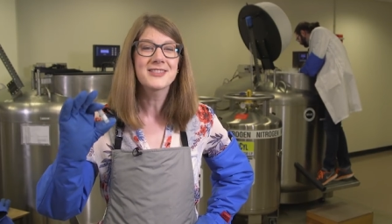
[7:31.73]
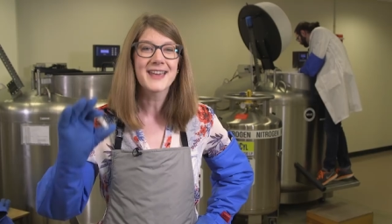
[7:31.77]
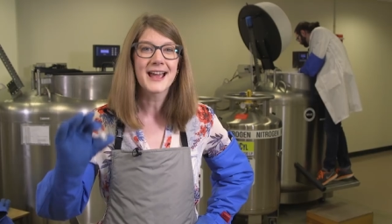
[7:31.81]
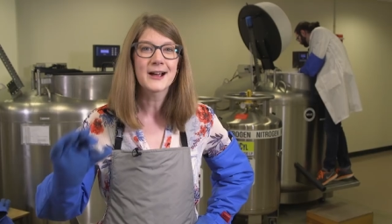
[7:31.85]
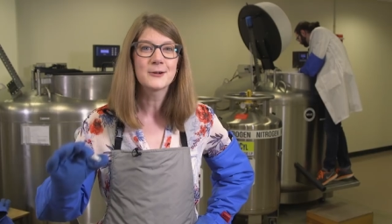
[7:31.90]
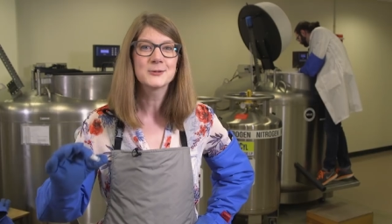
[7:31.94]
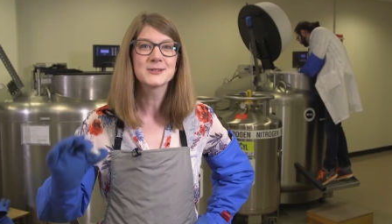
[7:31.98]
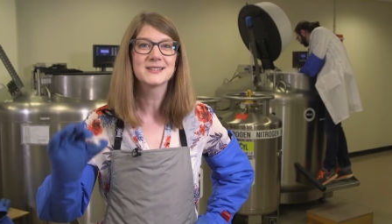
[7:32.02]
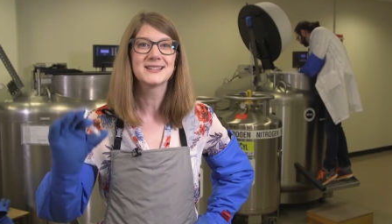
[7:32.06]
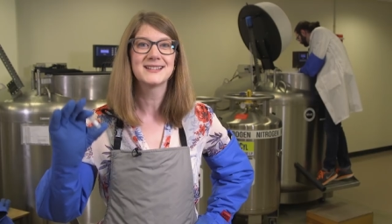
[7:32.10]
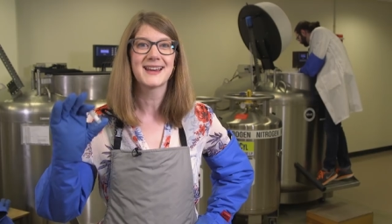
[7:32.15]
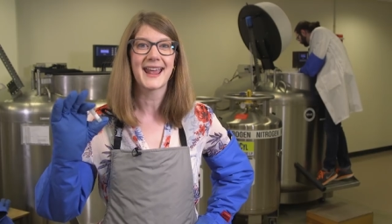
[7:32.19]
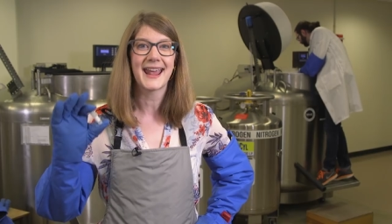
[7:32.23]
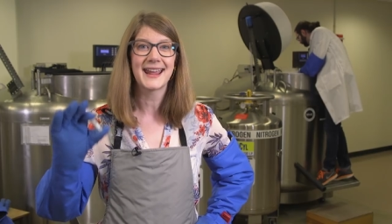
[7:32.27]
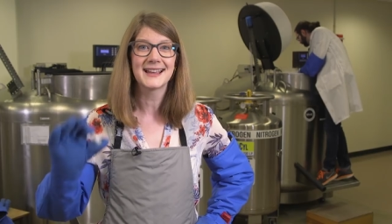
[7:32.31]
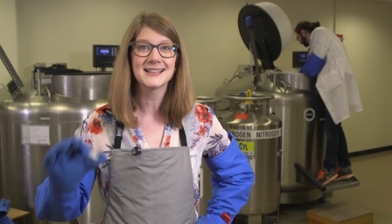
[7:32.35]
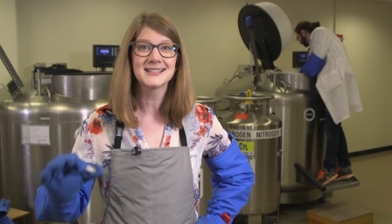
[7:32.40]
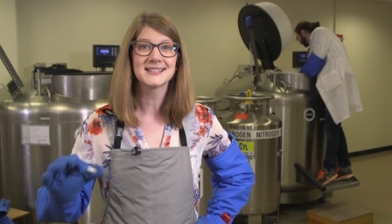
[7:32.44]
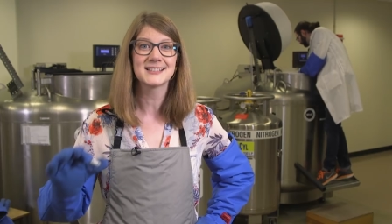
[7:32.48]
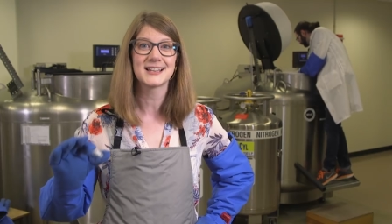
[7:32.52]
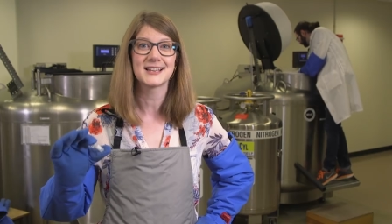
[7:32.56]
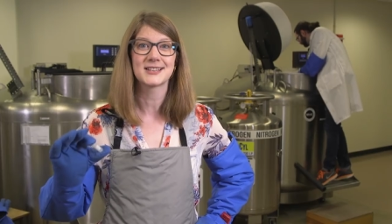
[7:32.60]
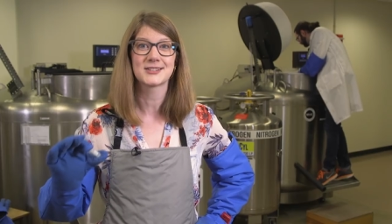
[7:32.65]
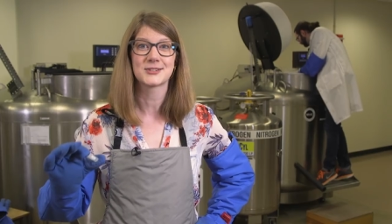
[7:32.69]
thousand
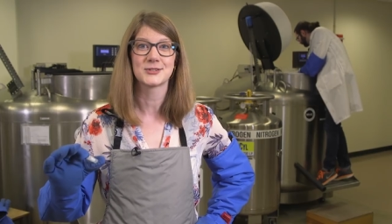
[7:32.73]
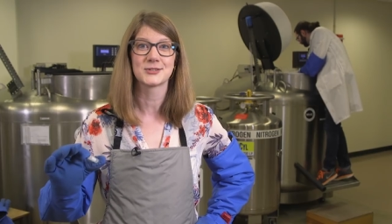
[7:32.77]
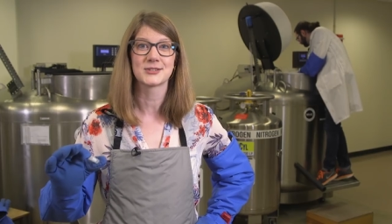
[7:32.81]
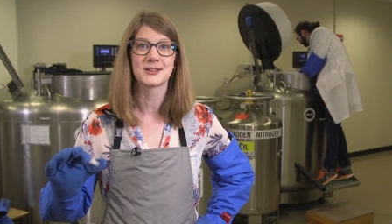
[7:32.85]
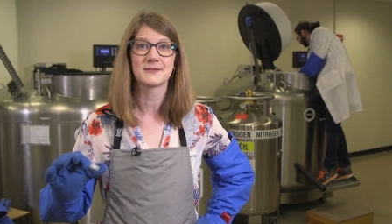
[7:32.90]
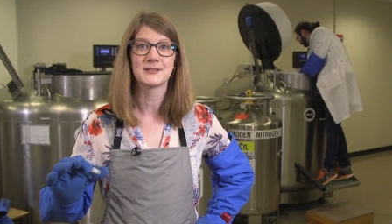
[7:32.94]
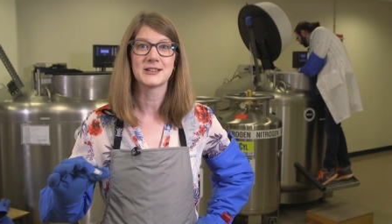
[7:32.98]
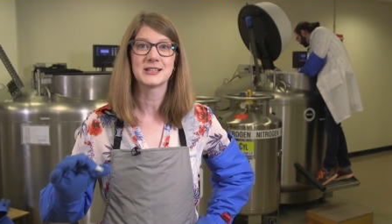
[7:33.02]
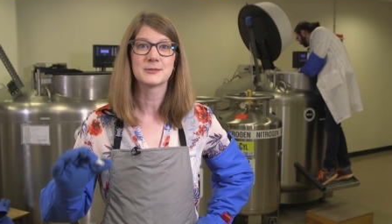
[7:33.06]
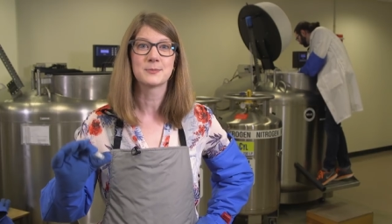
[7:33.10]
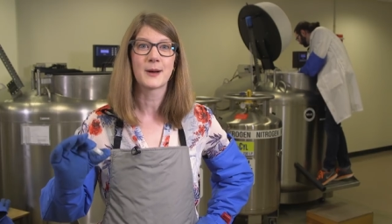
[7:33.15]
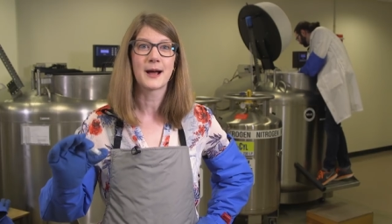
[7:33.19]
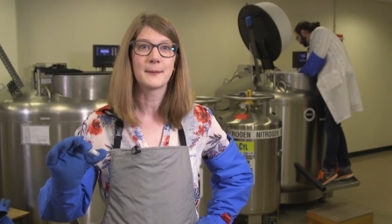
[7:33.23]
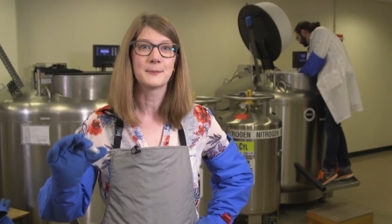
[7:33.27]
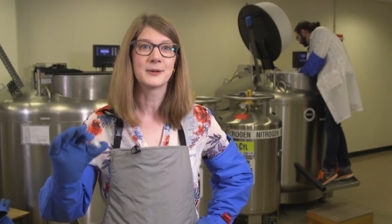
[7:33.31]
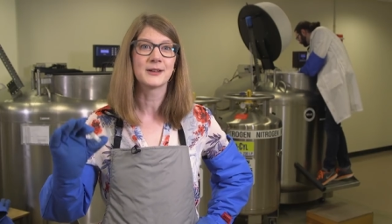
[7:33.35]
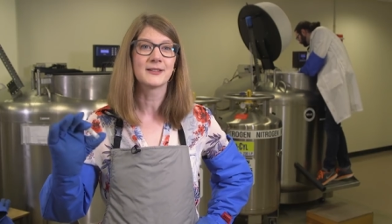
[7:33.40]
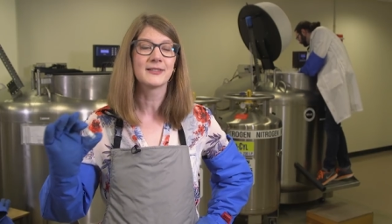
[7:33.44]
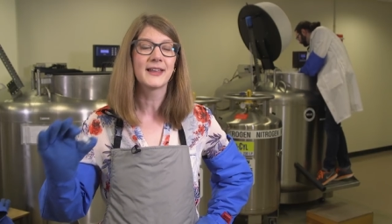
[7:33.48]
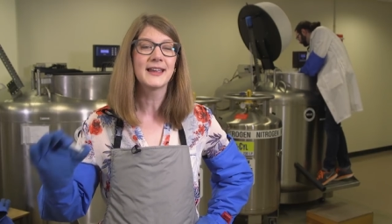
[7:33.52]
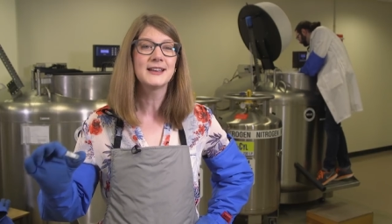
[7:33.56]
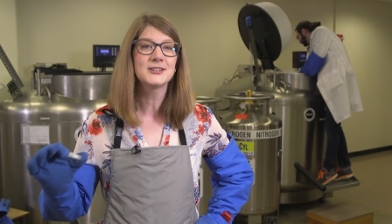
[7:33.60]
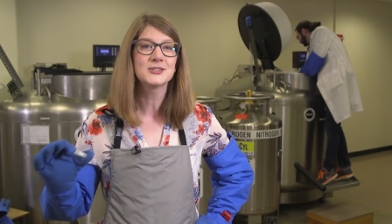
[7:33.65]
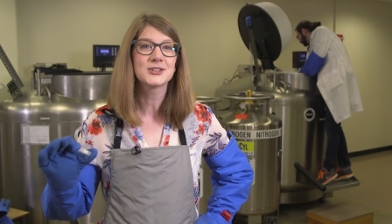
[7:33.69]
ancestors of these
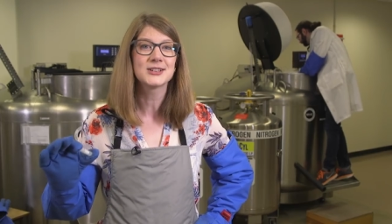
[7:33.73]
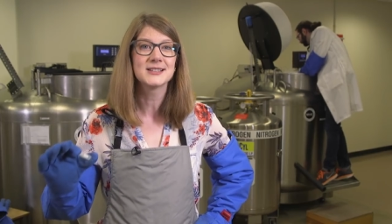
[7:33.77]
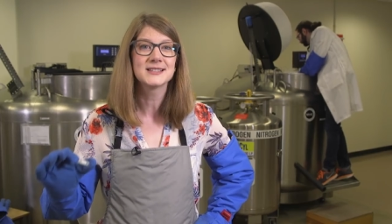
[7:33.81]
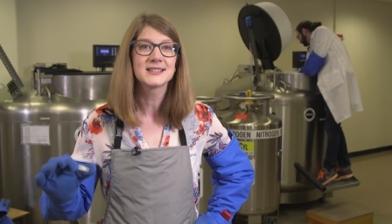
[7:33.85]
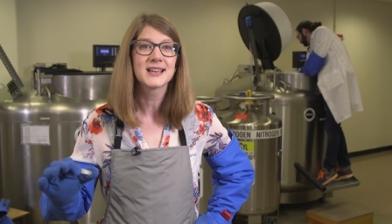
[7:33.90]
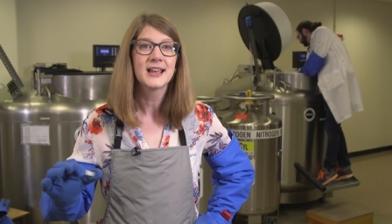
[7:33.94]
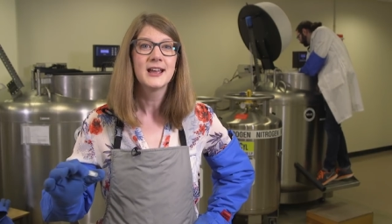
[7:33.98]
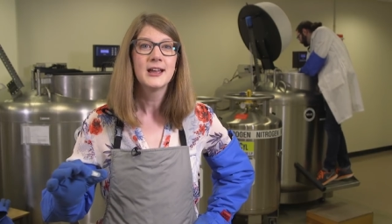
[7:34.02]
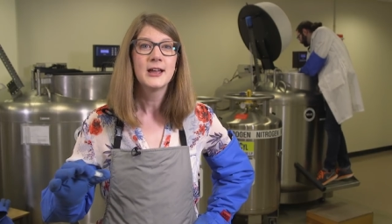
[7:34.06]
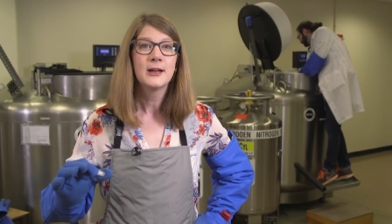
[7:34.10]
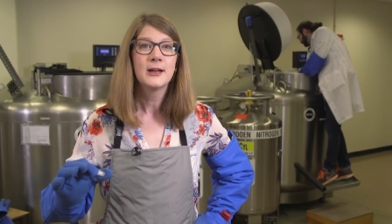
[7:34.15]
populations